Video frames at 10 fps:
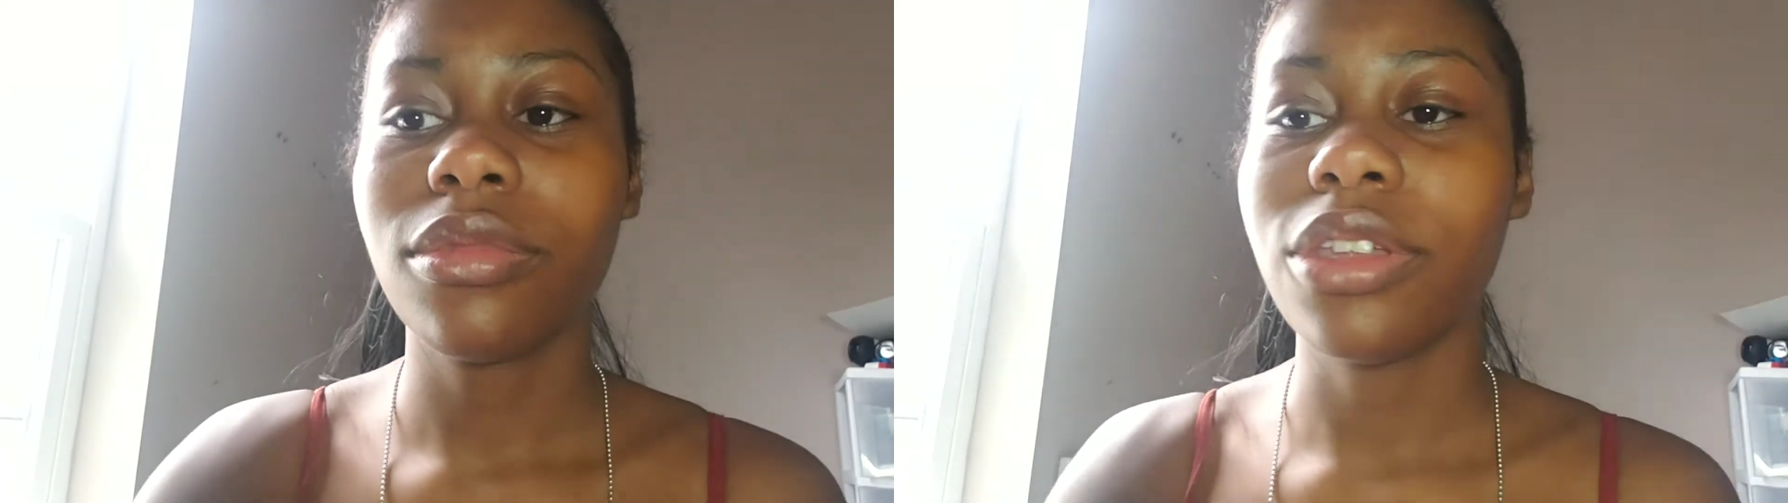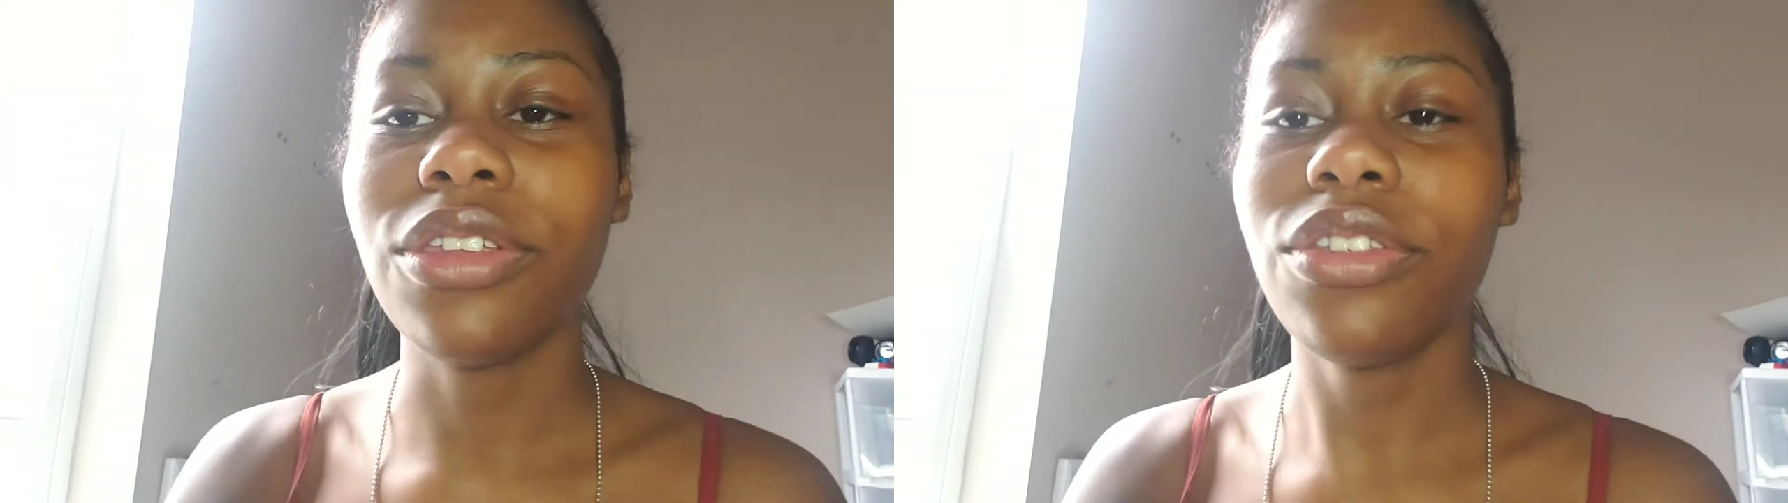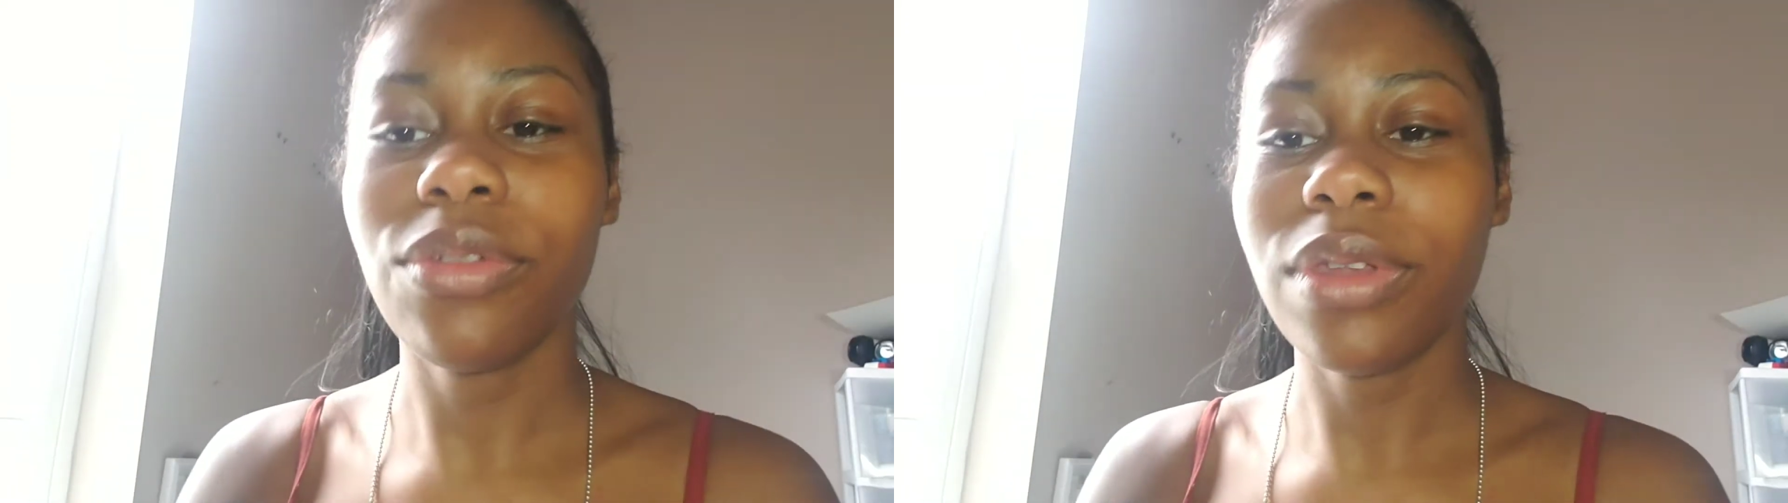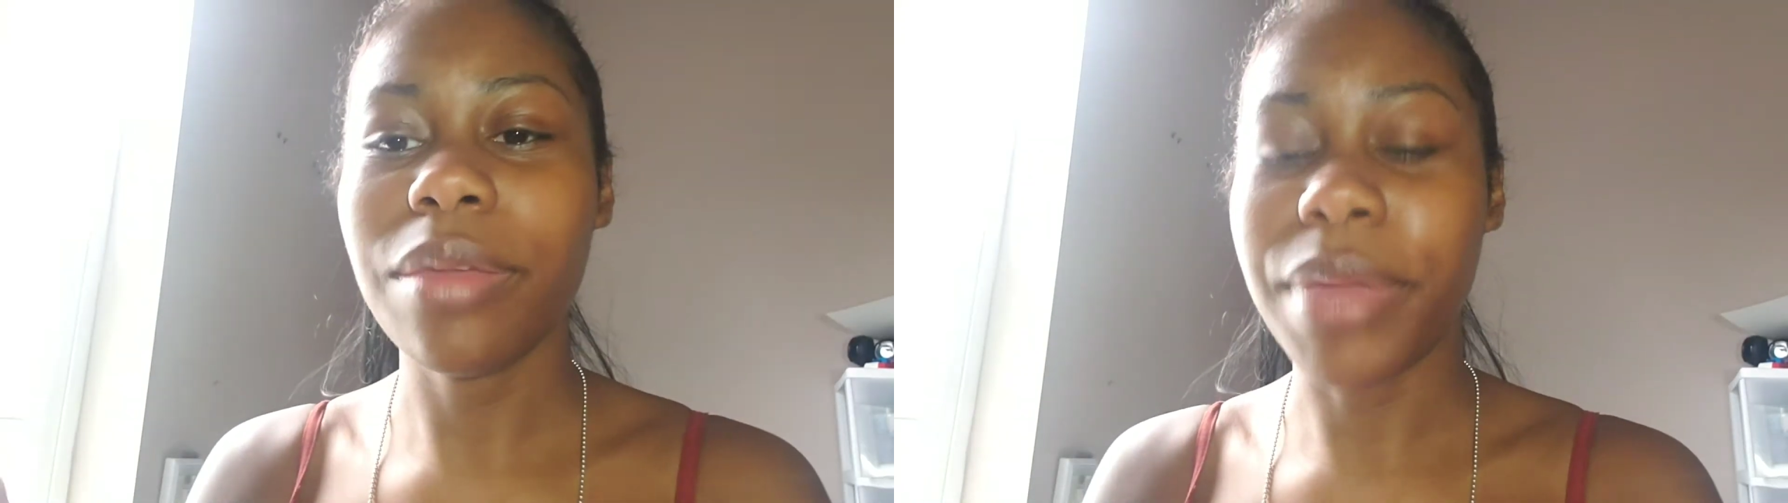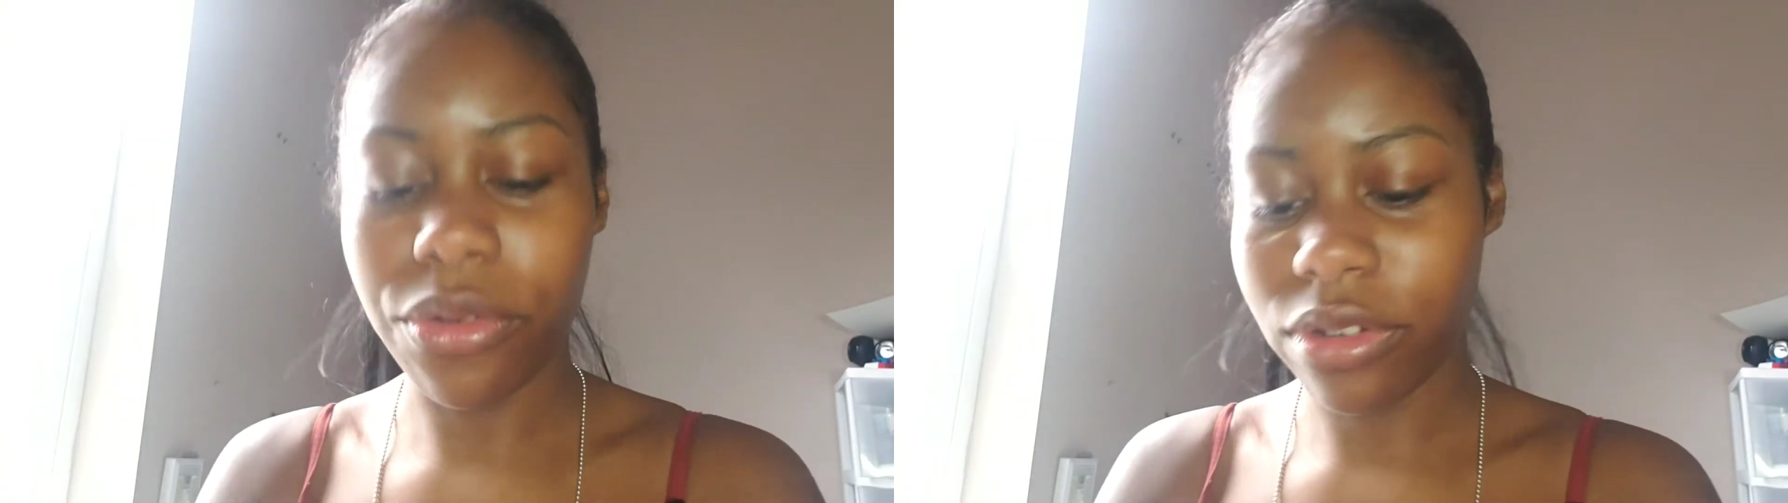This is really
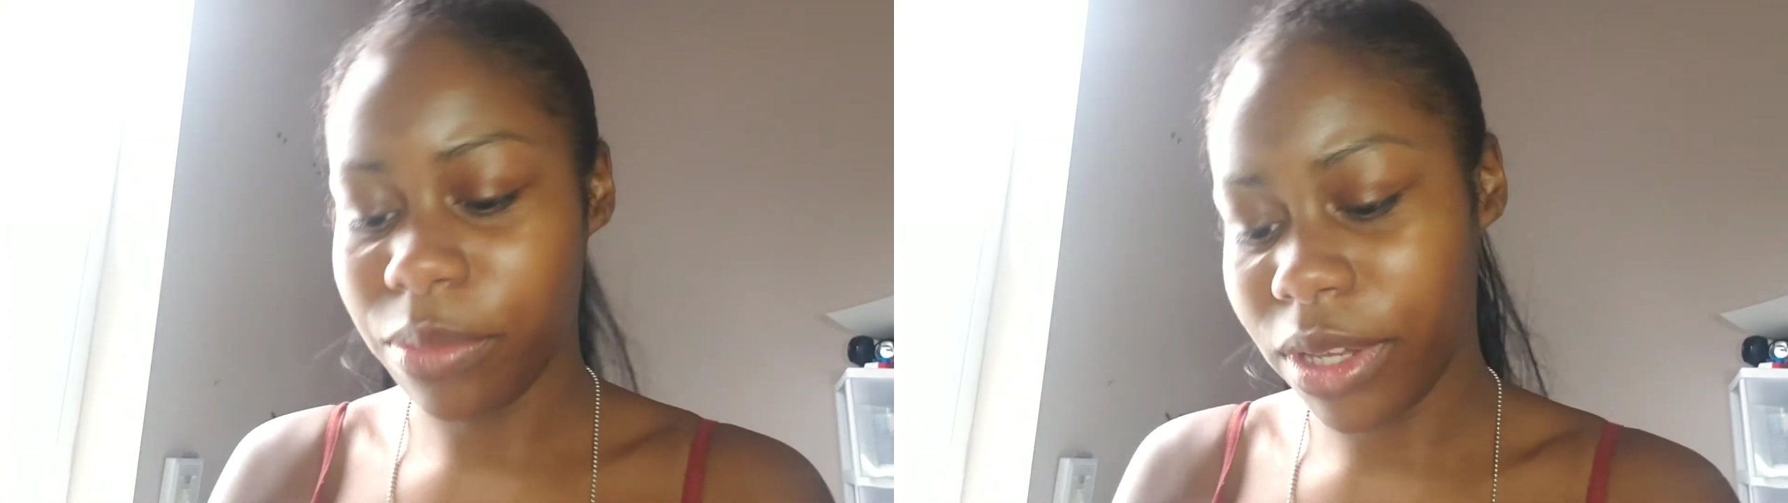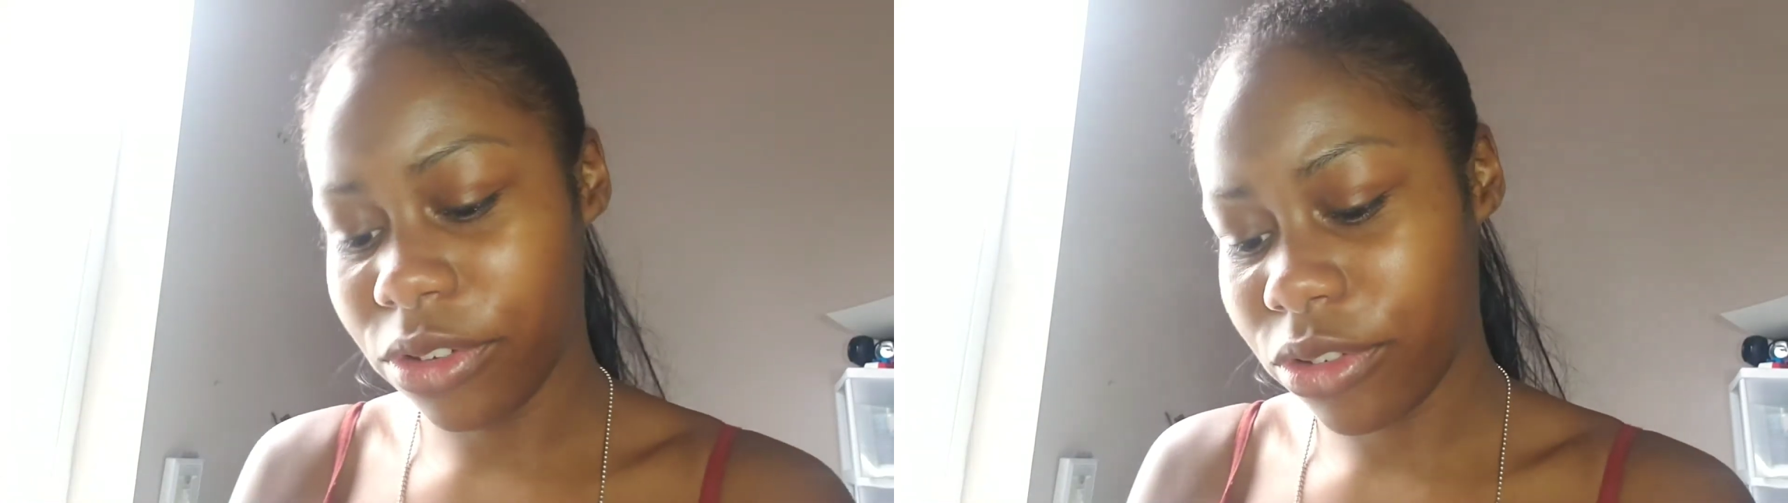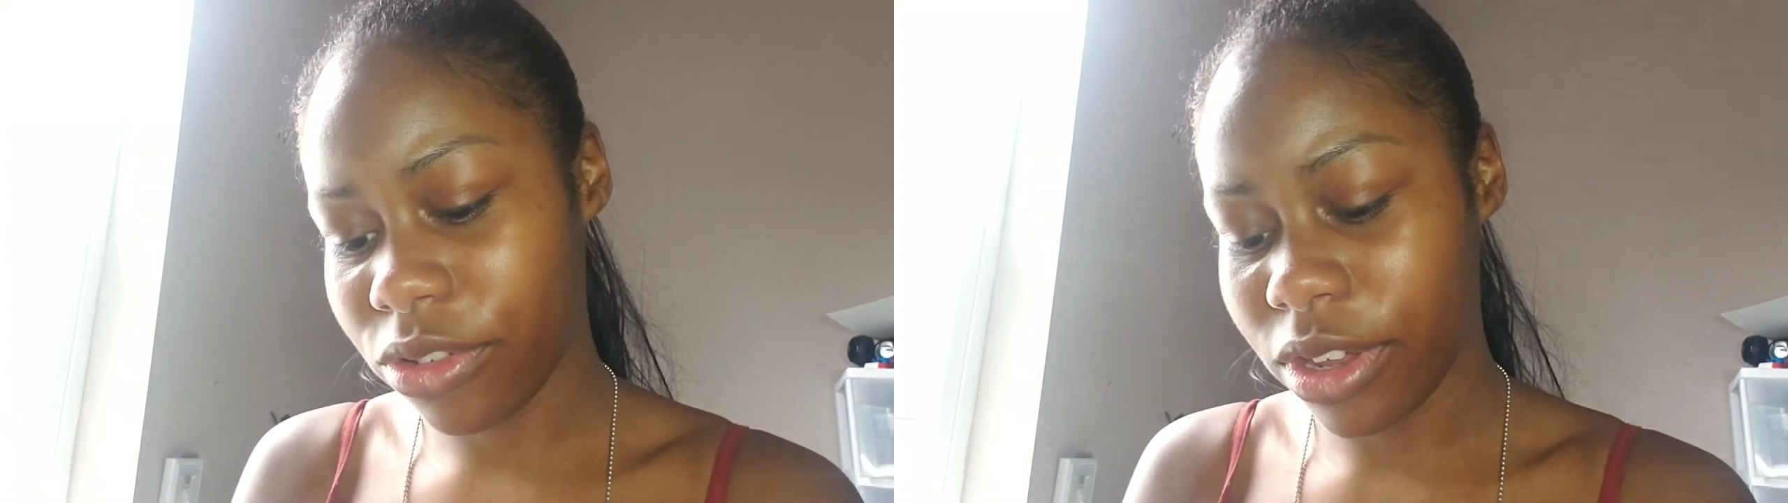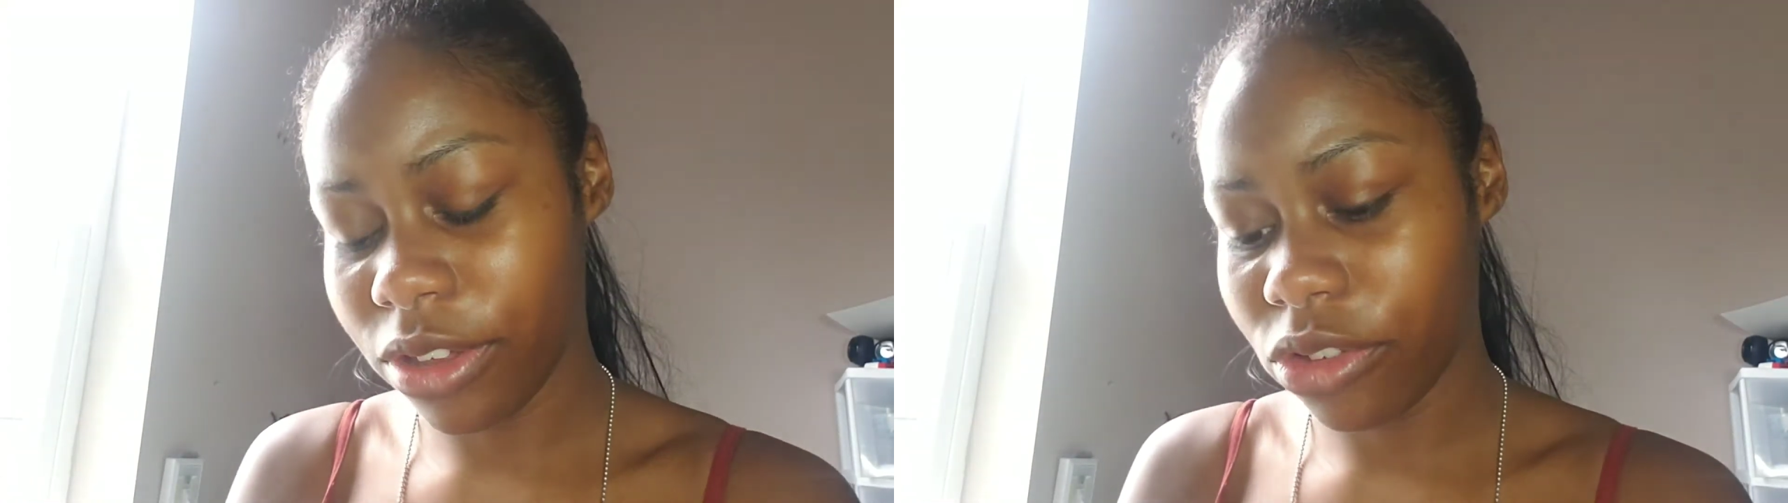bound to be interesting.